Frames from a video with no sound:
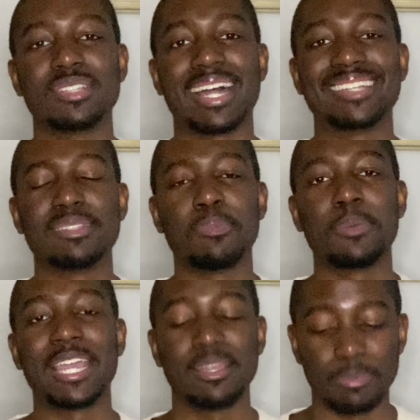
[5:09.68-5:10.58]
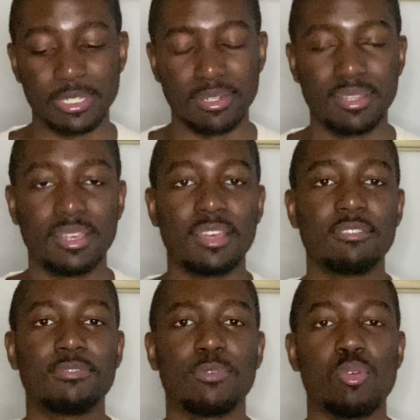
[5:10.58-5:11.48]
as a payment
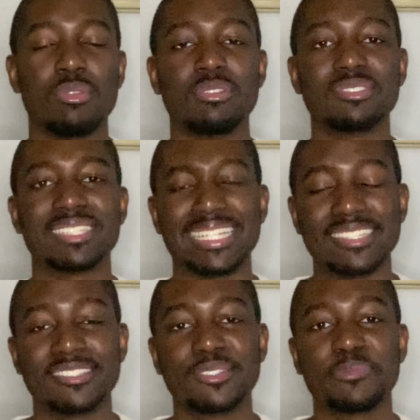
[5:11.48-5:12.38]
for those sins.